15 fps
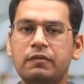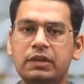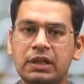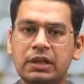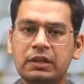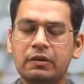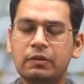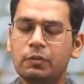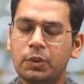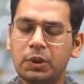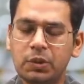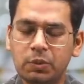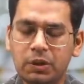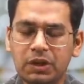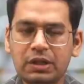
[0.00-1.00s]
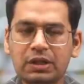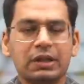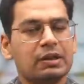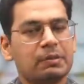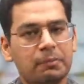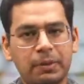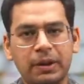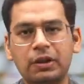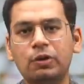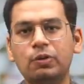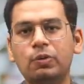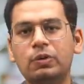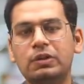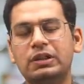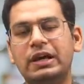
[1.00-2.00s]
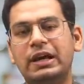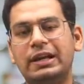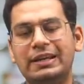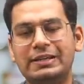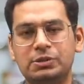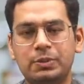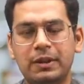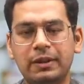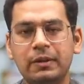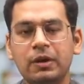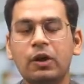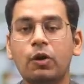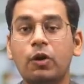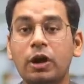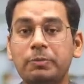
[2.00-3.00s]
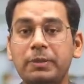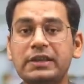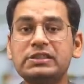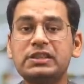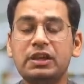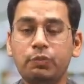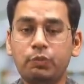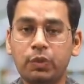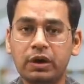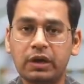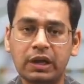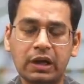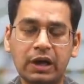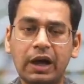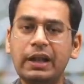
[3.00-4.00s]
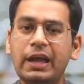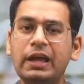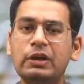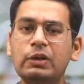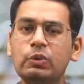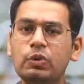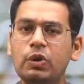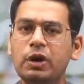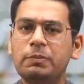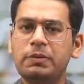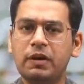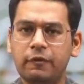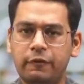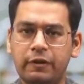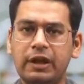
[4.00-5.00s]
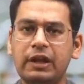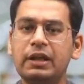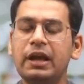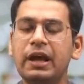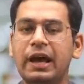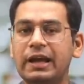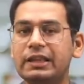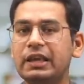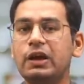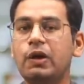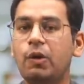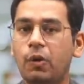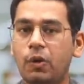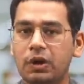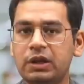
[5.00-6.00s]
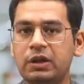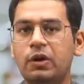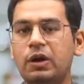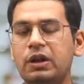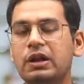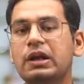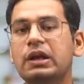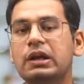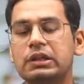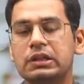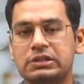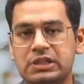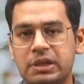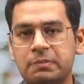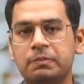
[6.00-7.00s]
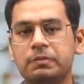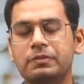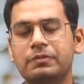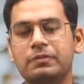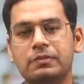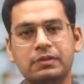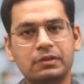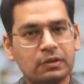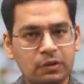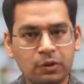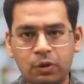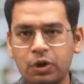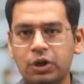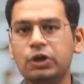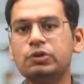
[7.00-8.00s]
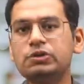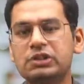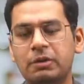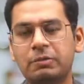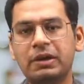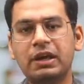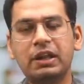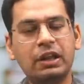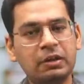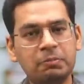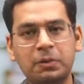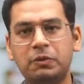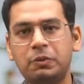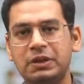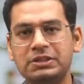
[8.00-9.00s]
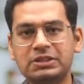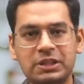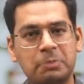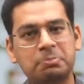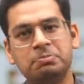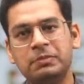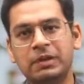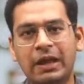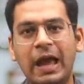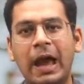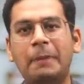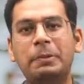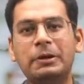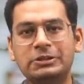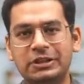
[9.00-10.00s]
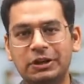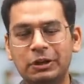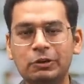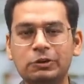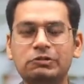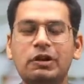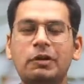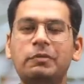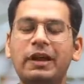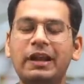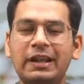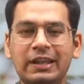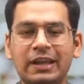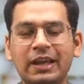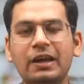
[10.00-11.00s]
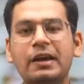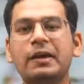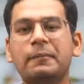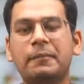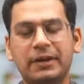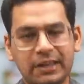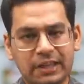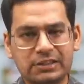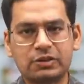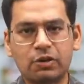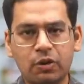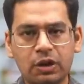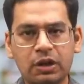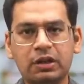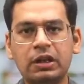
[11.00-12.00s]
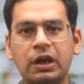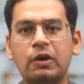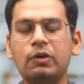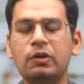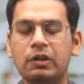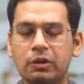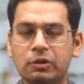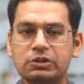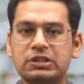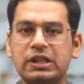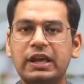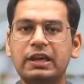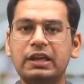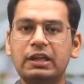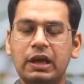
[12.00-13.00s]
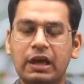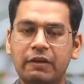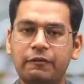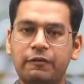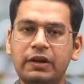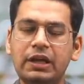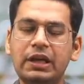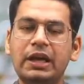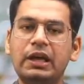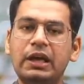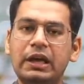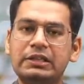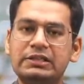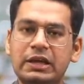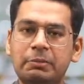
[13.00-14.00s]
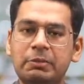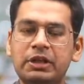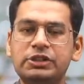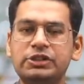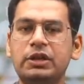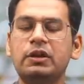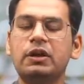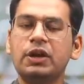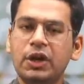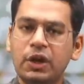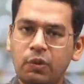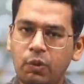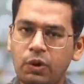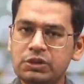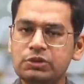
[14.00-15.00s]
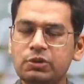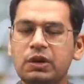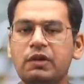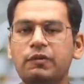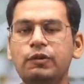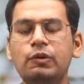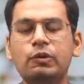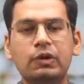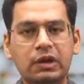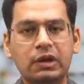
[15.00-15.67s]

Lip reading: Then we will bring you that as well. God bless. Keep working hard and do not be afraid. I think all in all, some good news coming in between some haphazard news from NTA. But yes, all in now, looks like every examination wants to give you